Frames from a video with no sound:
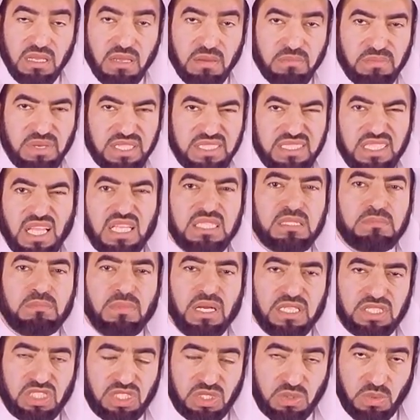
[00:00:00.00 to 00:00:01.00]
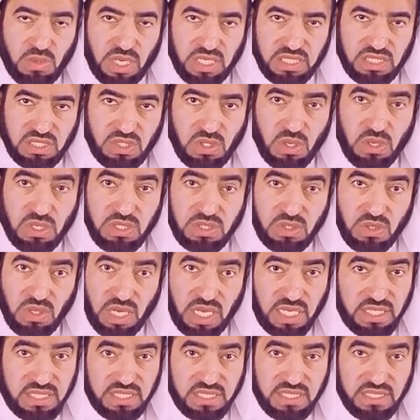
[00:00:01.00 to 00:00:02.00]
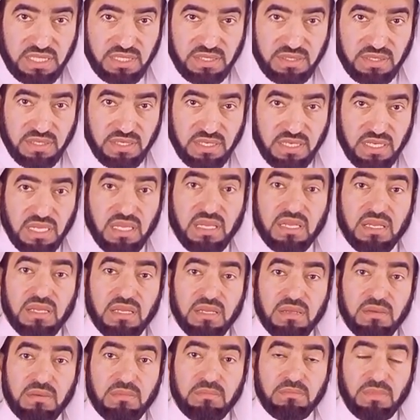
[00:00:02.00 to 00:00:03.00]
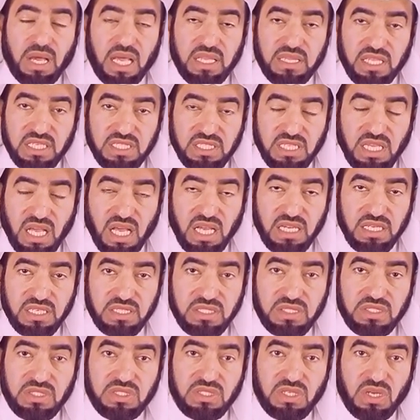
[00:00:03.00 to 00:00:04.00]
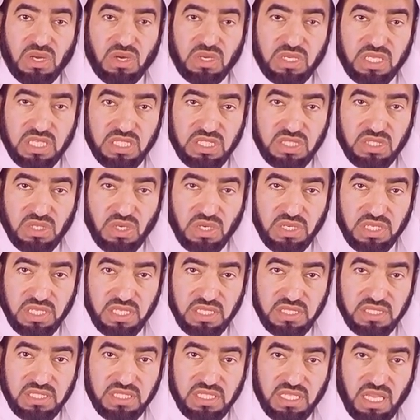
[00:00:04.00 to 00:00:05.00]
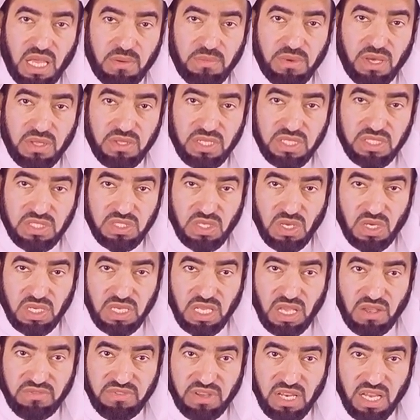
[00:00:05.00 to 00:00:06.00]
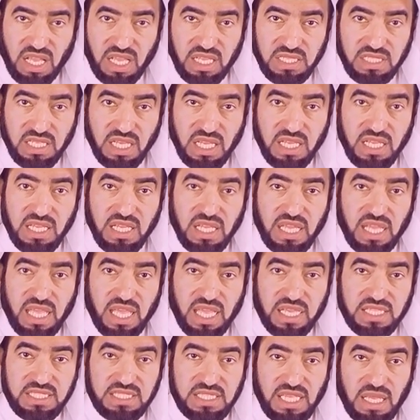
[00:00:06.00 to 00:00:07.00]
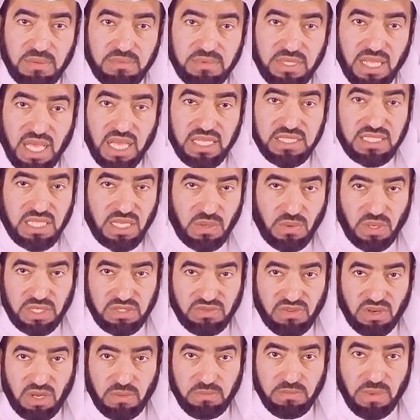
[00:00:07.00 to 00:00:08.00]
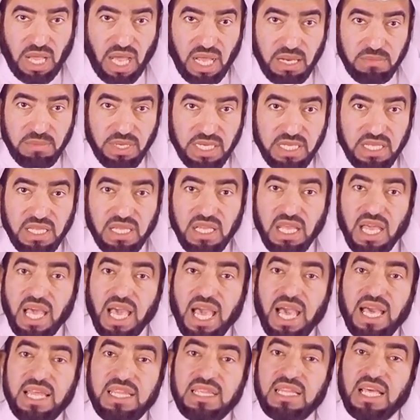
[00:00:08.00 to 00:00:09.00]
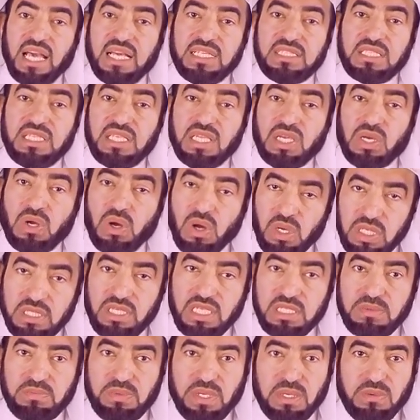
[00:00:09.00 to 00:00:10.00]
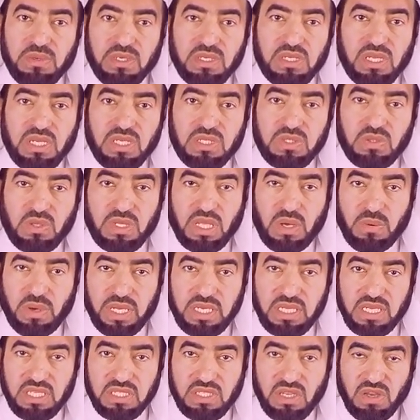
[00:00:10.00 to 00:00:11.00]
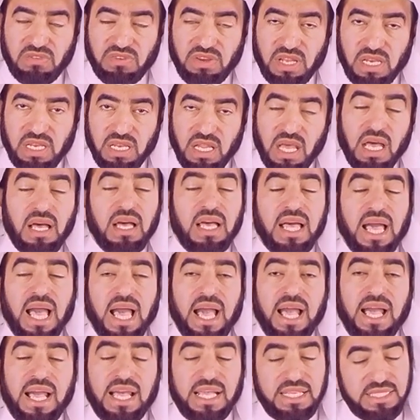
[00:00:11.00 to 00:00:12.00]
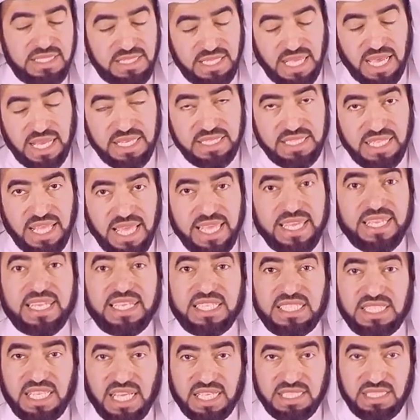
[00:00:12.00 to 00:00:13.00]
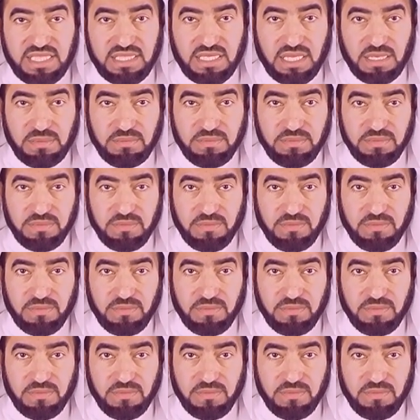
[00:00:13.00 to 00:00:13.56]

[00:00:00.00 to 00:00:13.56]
But not much was told to us by the scholars or historians about the story of Elijah, except that he was from Baalbek and that he called his people to the oneness of Allah and that they rejected him.